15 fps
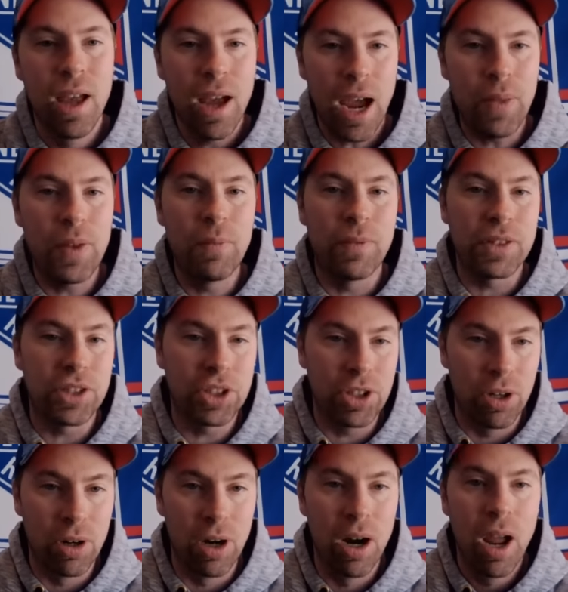I think for
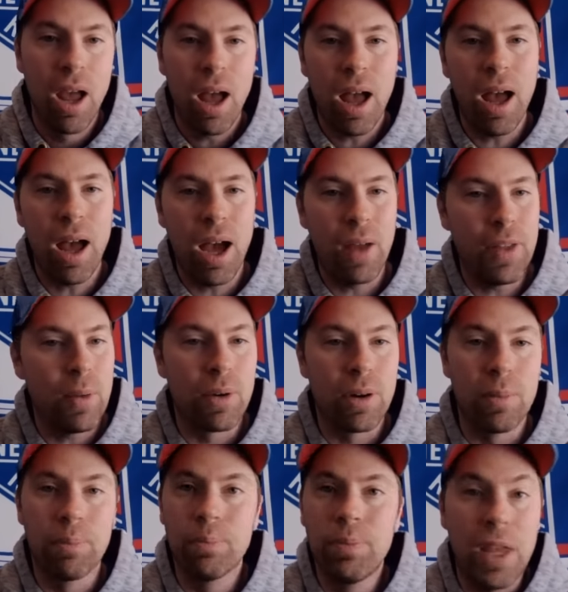sure they
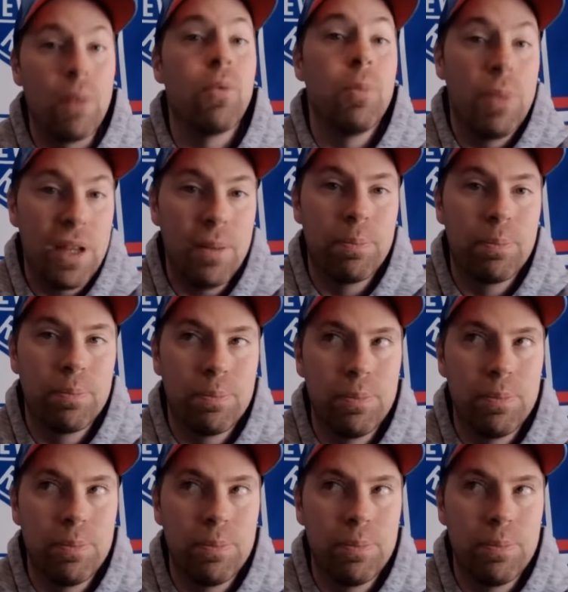would be,